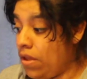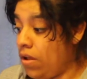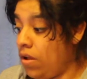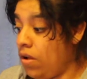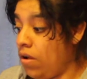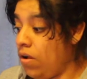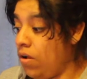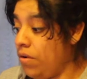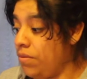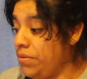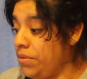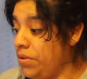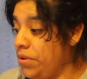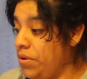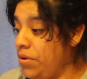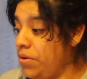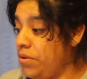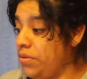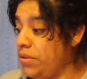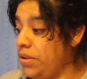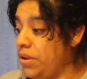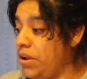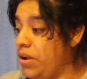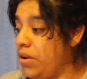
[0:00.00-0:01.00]
Oh
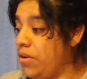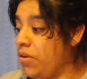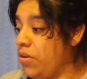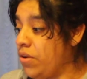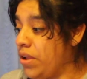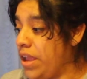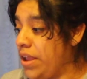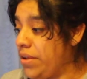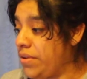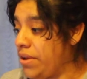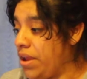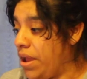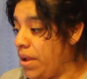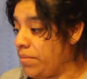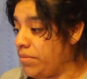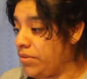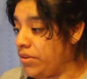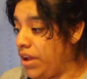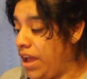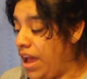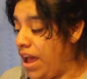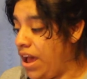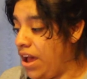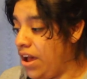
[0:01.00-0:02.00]
no, the girl got kidnapped.
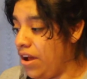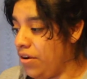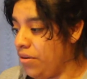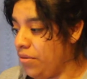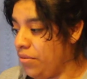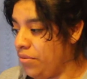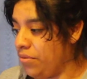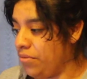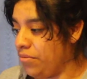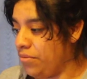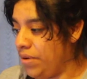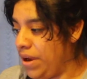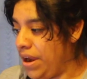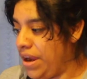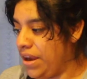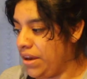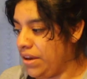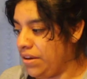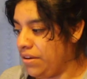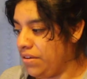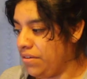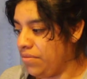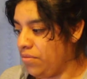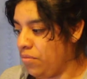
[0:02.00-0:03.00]
How?
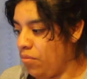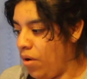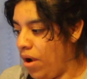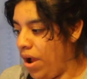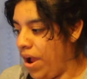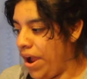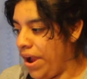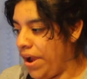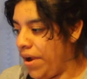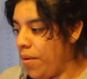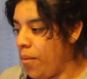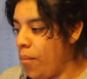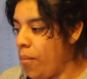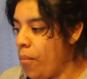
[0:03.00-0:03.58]
When? Why?